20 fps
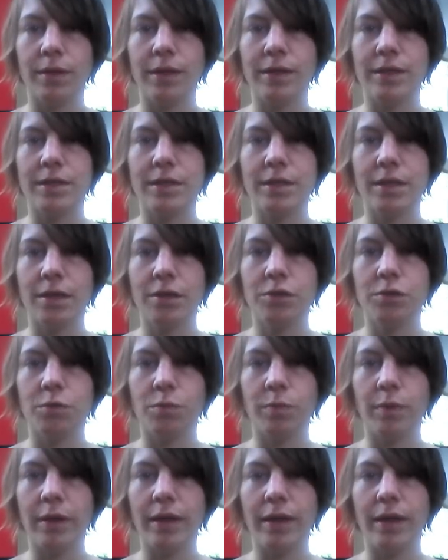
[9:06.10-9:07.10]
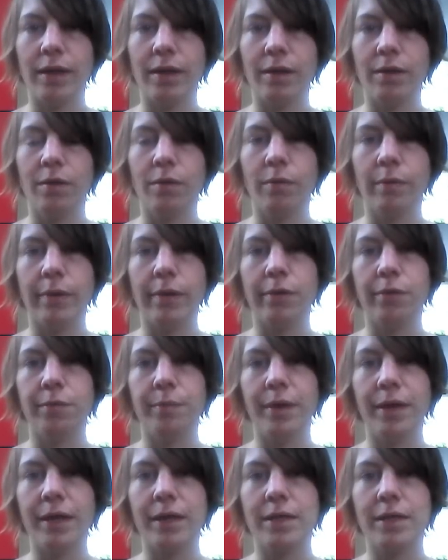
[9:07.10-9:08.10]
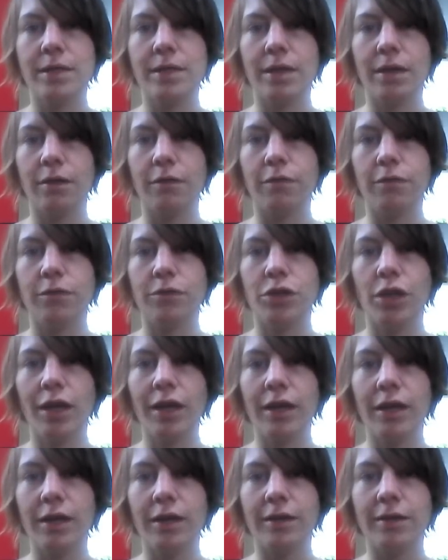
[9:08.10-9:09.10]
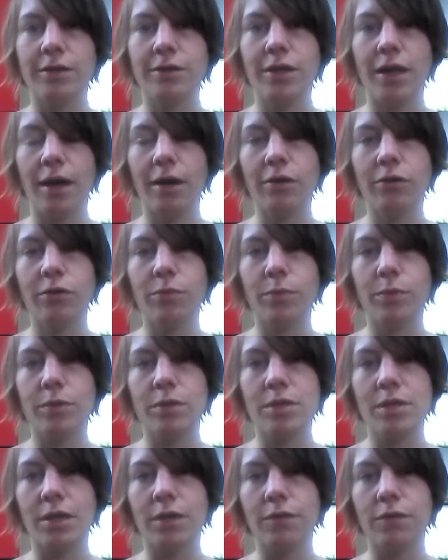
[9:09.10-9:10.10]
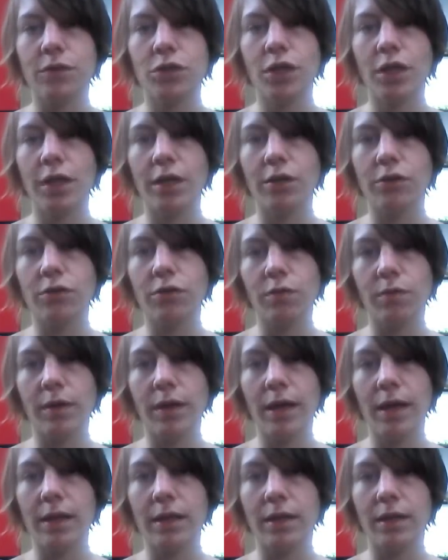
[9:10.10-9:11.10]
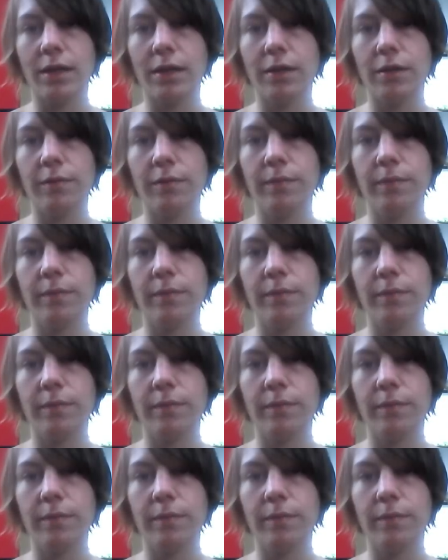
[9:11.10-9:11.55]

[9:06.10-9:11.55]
in such a way where you make self-change, actual self-change, a reality.